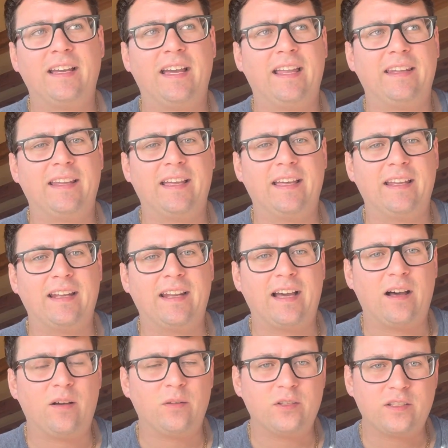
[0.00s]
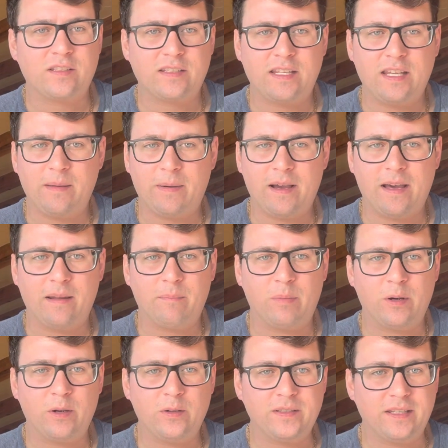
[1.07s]
And then I'll just keep on
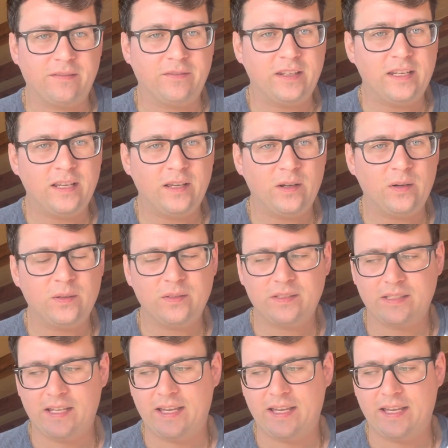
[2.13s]
producing videos.